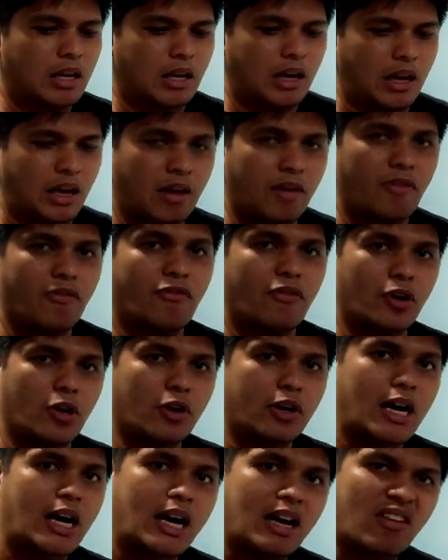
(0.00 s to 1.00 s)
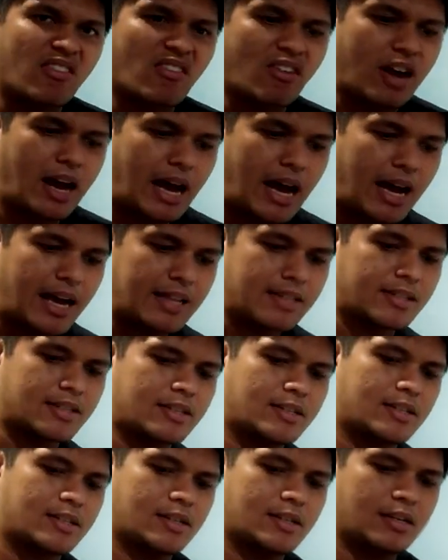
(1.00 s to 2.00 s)
if your knife
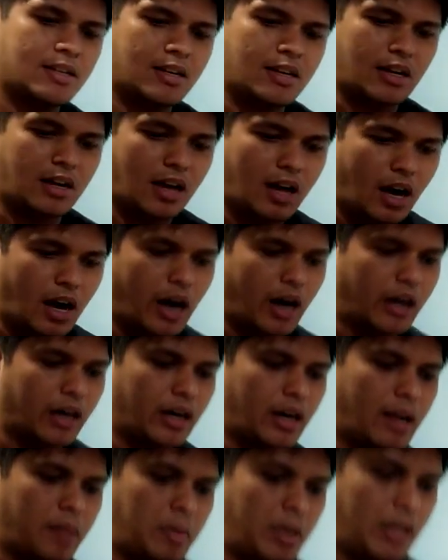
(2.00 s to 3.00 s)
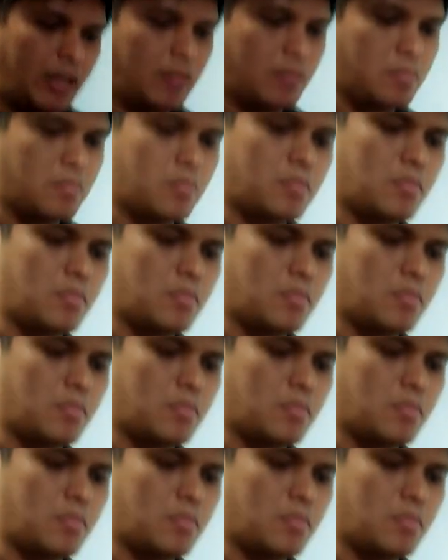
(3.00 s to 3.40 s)
has a guard. I mean,